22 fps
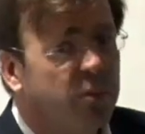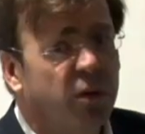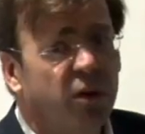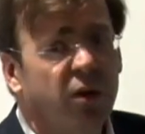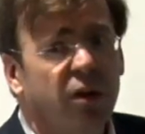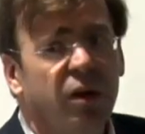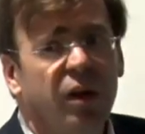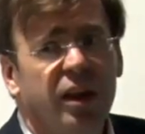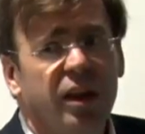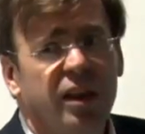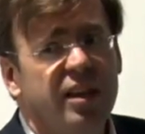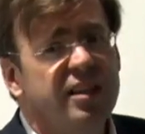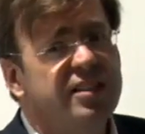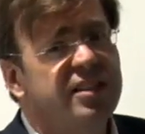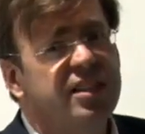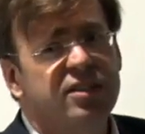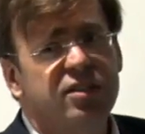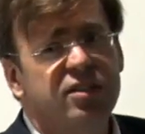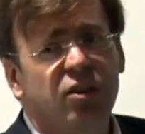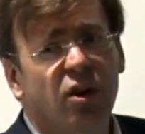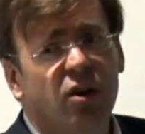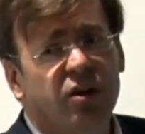you. This is
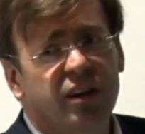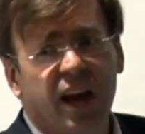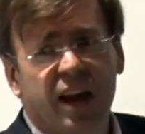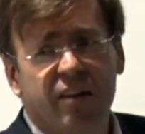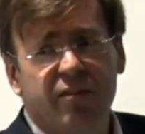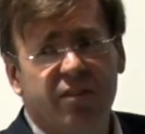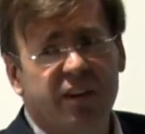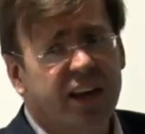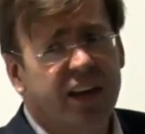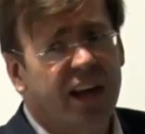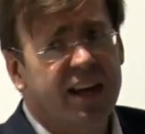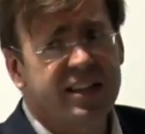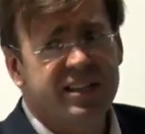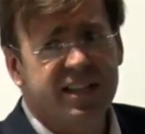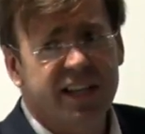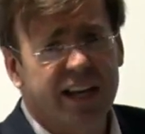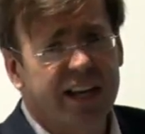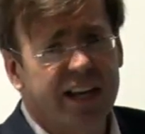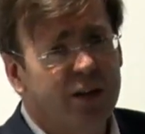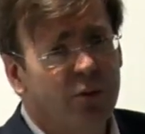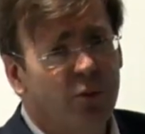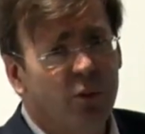not advocating
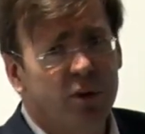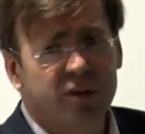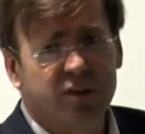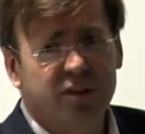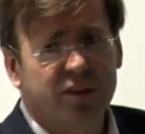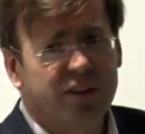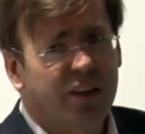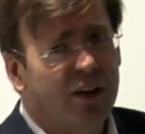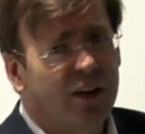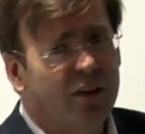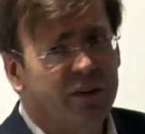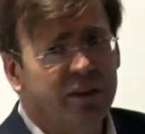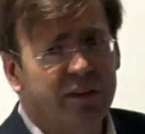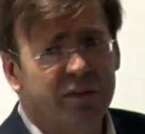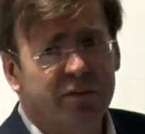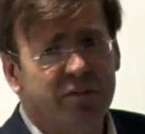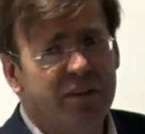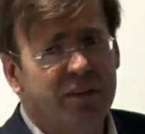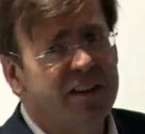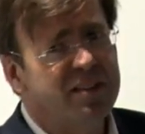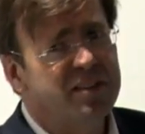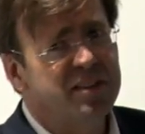anyone to go and
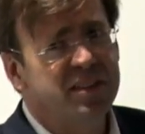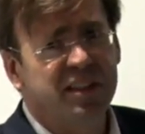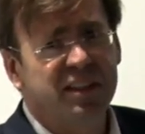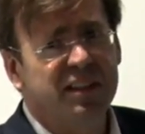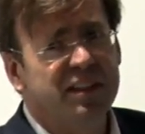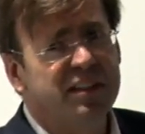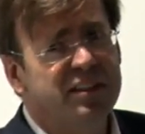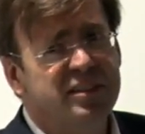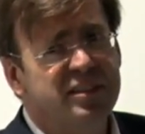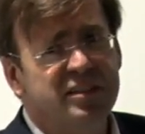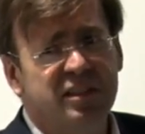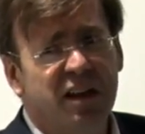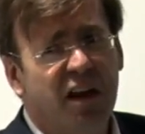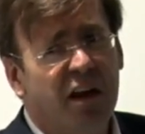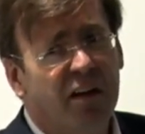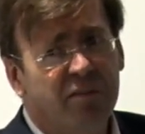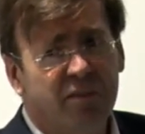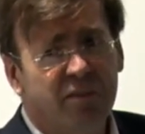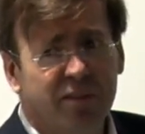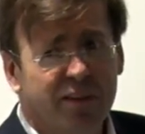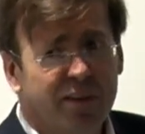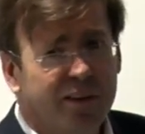invest in this stuff.
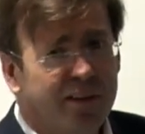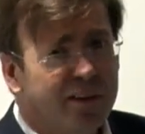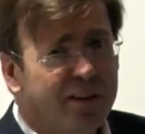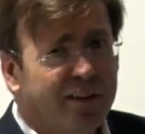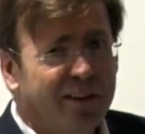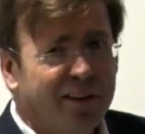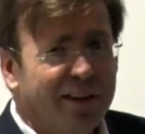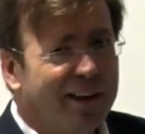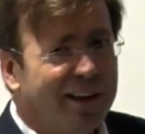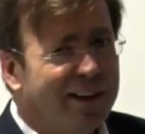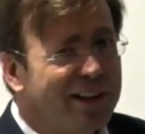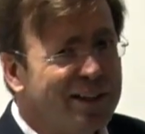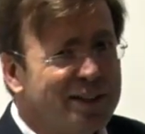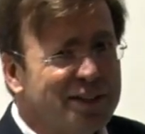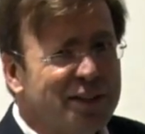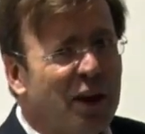It is